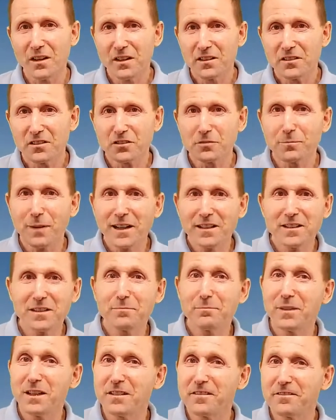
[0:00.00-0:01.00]
Despite it
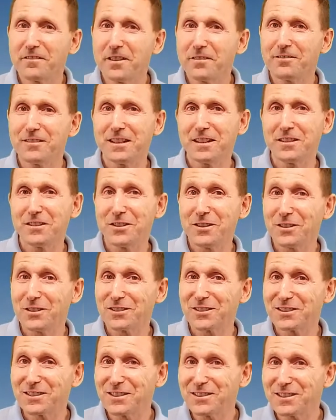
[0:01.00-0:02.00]
being 15 years
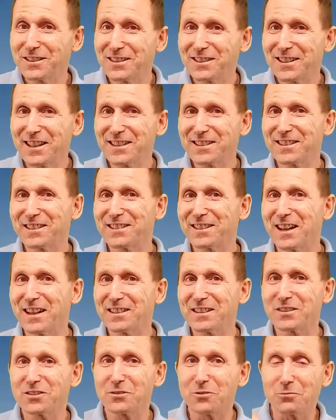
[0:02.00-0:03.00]
since this
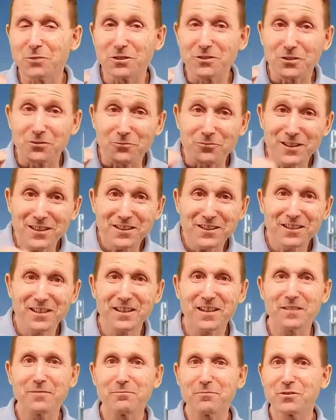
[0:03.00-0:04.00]
exercise was
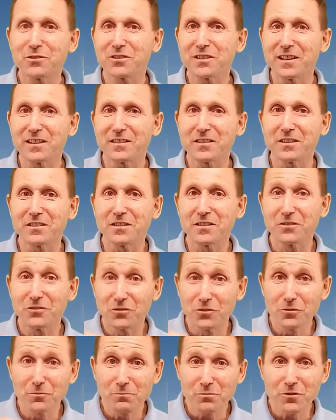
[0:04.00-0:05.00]
originally presented
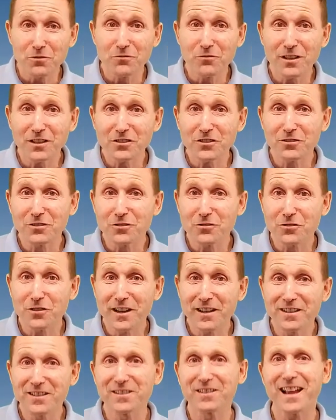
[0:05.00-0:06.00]
to professional
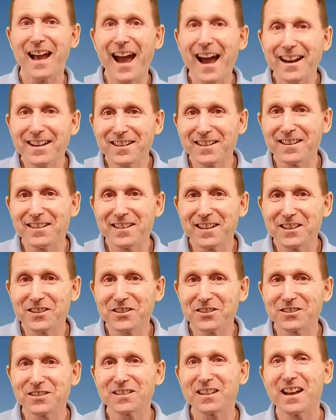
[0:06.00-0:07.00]
trainers and
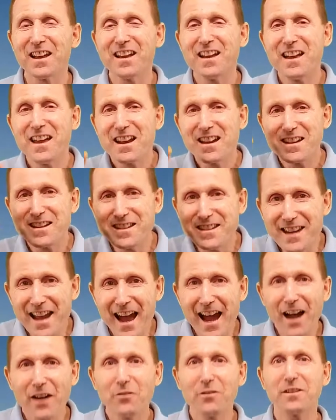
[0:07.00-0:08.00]
clinicians,
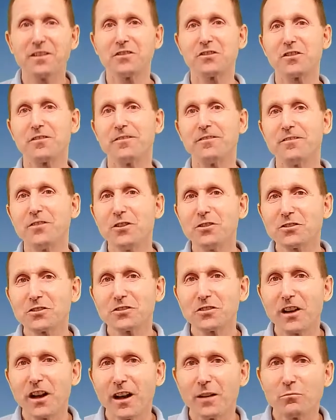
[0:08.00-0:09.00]
now is the first
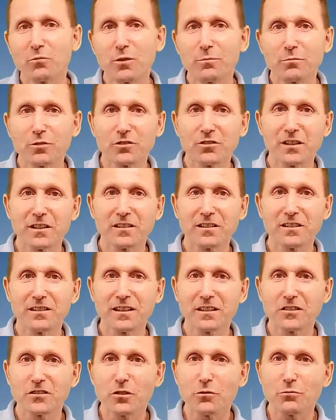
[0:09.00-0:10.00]
time we're presenting
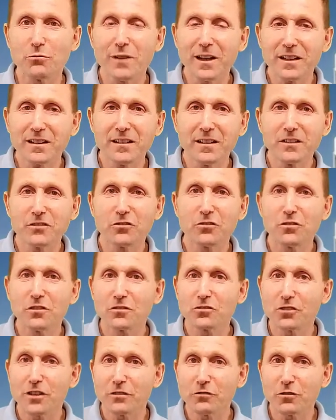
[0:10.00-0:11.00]
it directly to the
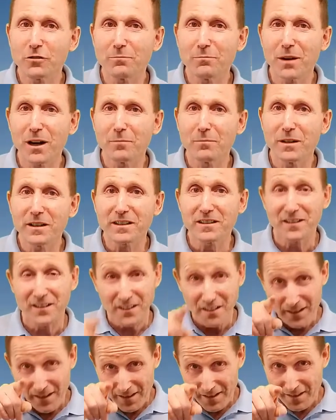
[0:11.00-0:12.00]
general public,
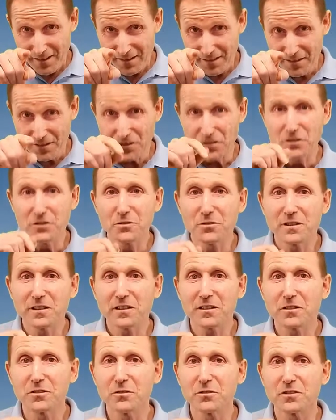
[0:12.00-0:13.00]
you
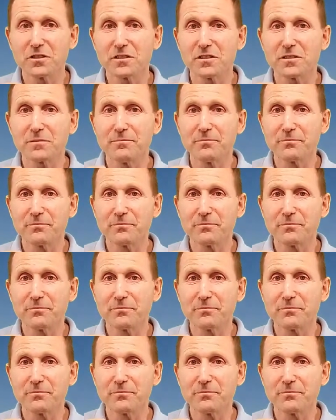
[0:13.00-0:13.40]
included.